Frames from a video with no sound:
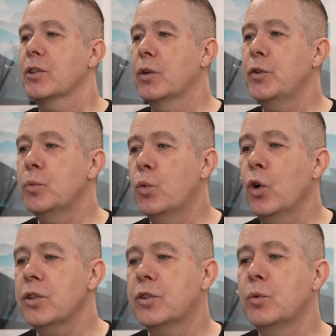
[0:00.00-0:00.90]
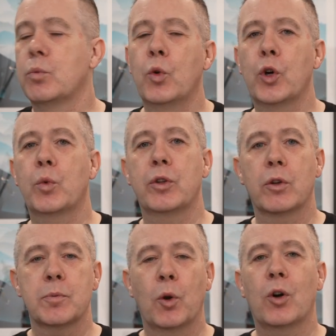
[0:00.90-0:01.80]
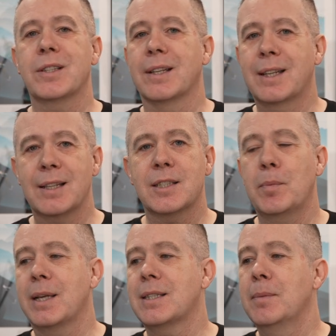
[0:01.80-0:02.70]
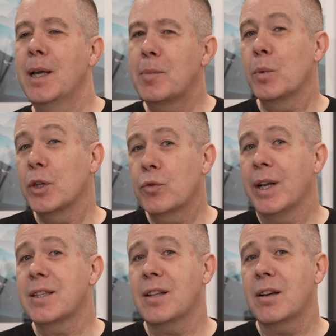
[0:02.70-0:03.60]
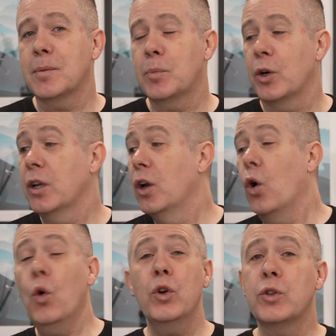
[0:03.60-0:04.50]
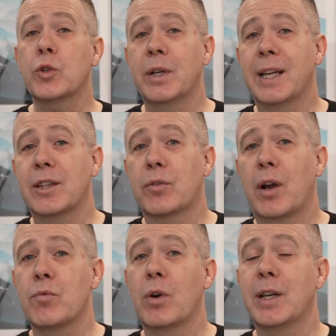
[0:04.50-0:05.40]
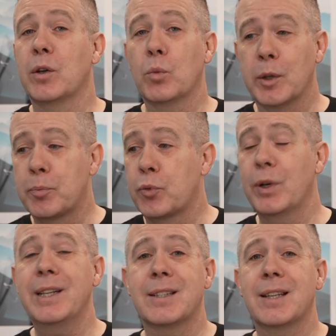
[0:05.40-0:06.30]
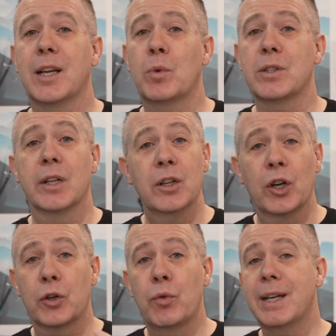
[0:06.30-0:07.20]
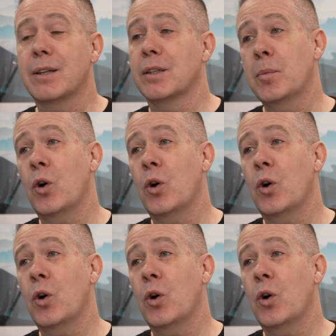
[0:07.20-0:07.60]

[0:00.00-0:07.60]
So if you want to work with those blocks and customize them, but with a great starting point, or you just want to hit the ground running with pre-designed ones that look great out of the